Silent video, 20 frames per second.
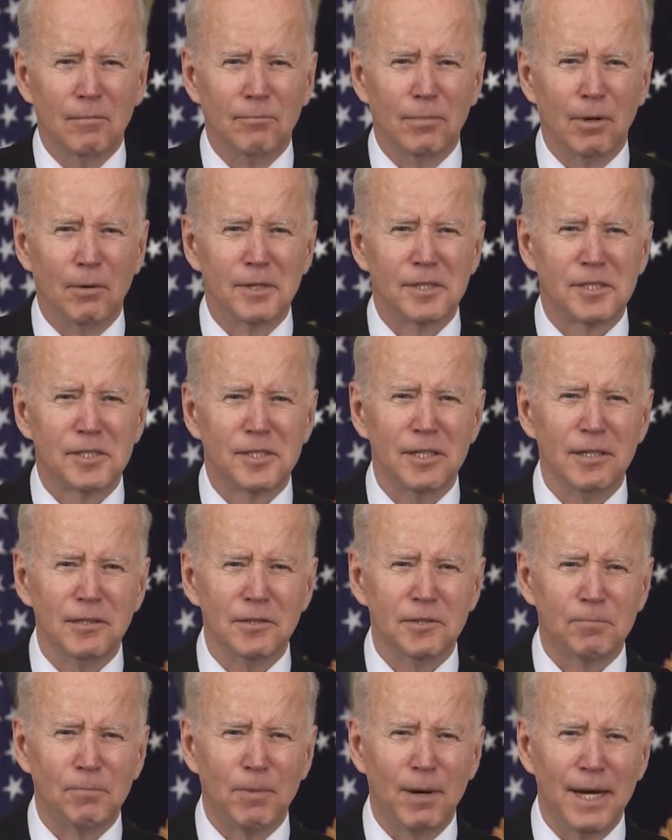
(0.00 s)
But we still
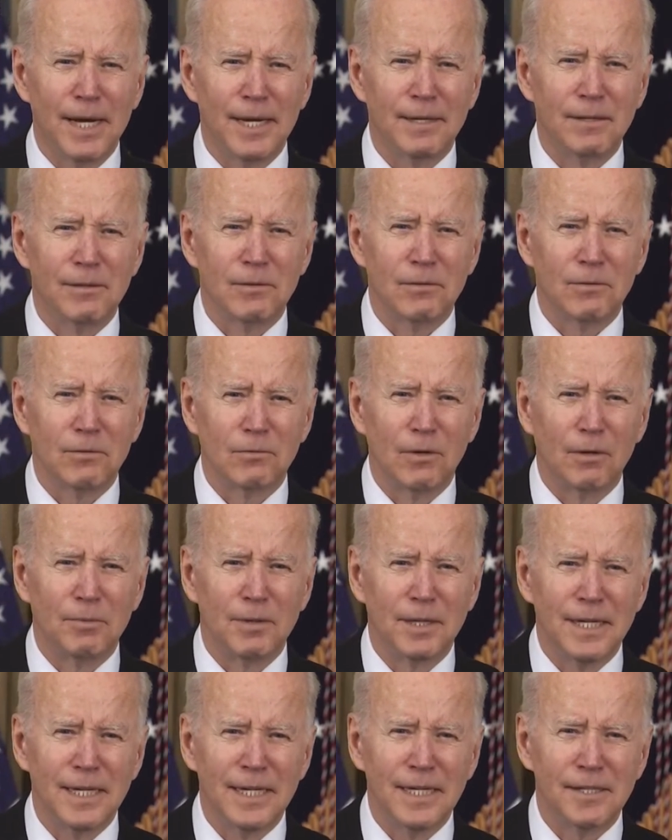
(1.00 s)
spend what
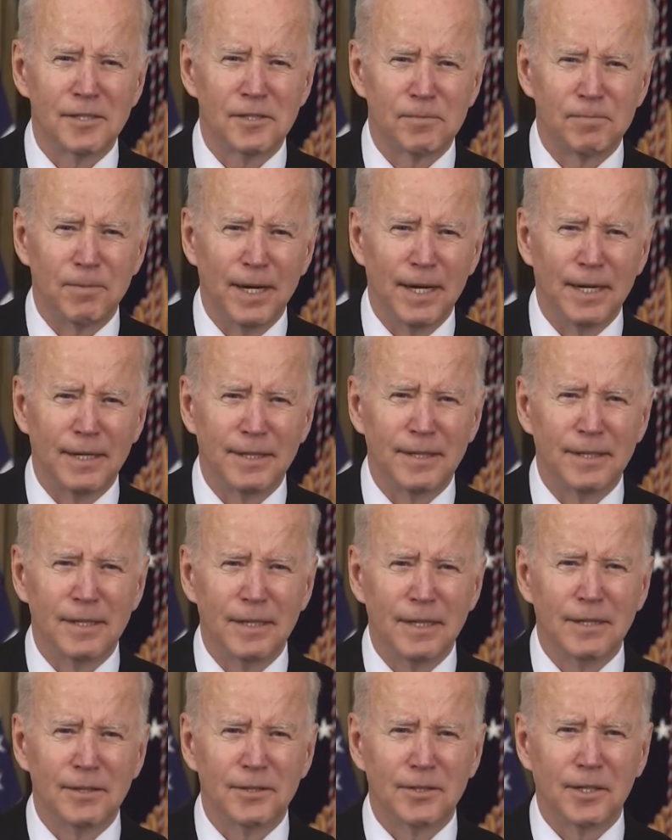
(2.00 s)
we need to spend
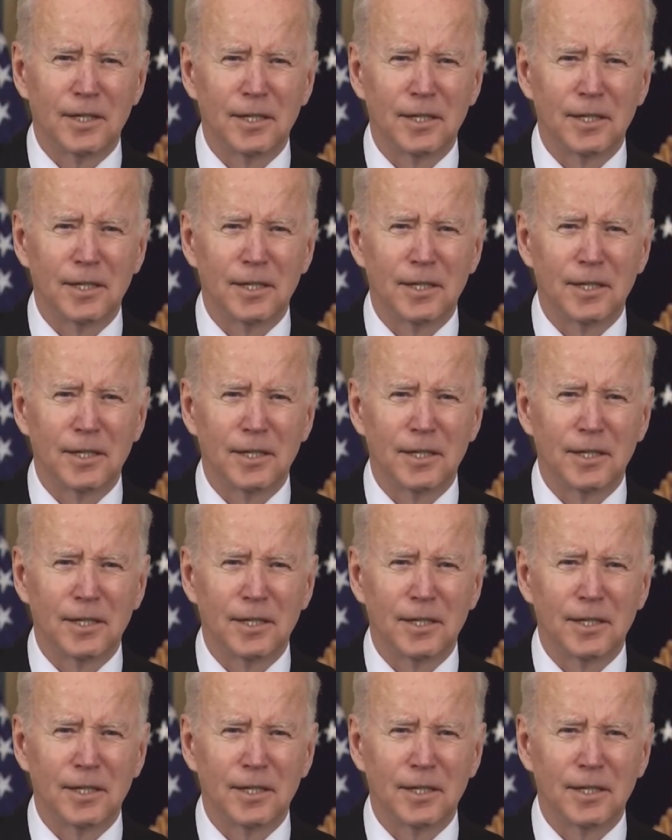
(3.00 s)
to